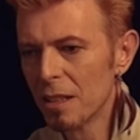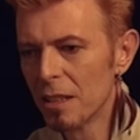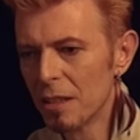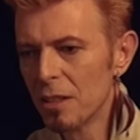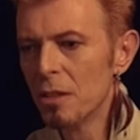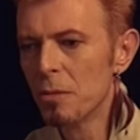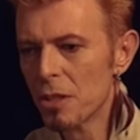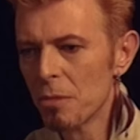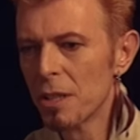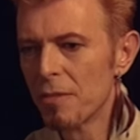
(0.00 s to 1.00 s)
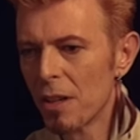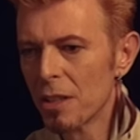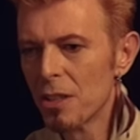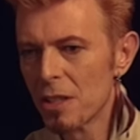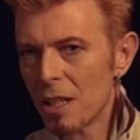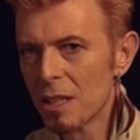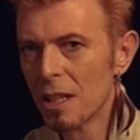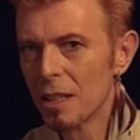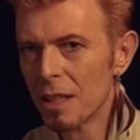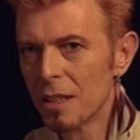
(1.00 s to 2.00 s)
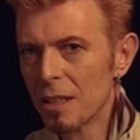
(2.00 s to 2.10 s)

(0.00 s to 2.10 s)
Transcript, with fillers: And Lou was always very concise like that.